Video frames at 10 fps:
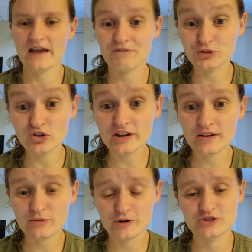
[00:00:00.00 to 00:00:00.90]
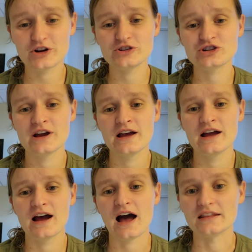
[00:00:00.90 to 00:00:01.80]
if you're looking for a church,
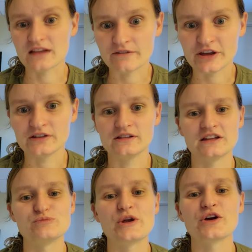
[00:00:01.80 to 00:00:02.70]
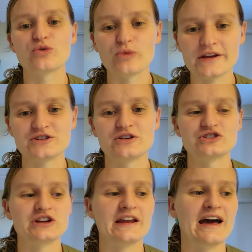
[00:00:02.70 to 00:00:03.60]
I love it. It's been a great
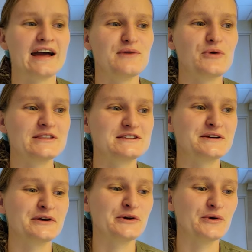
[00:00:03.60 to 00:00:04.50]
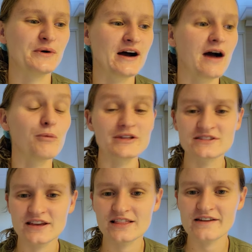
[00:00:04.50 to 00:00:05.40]
church. And I went to a
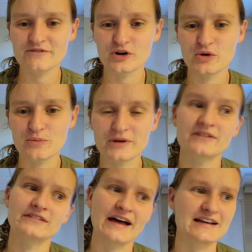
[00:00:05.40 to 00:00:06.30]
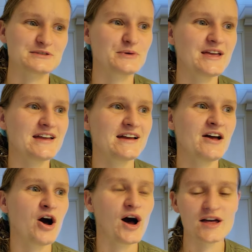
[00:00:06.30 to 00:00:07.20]
Wednesday life group last week
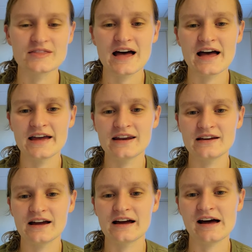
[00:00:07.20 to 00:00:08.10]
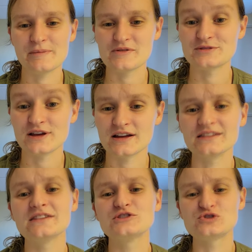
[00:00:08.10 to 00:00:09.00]
online. Um, it was a
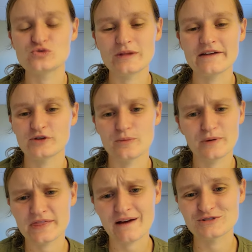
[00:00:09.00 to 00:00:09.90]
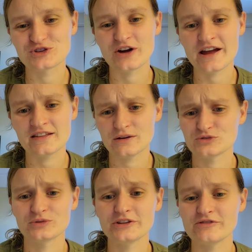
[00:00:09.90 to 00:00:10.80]
Zoom life group, and that was great. That
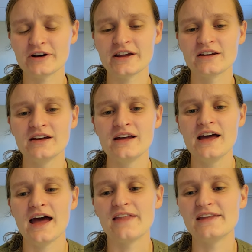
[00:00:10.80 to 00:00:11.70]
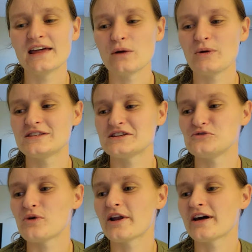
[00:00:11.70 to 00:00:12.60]
was really fun. And then I went to
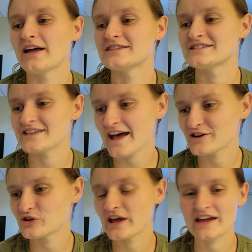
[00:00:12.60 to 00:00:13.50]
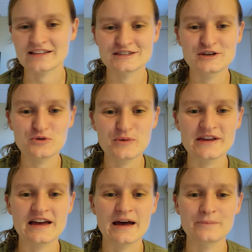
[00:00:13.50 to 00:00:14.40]
one on Saturday at 2
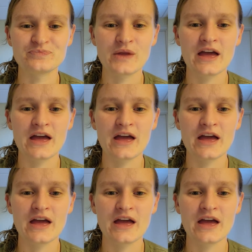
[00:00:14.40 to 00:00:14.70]
p.m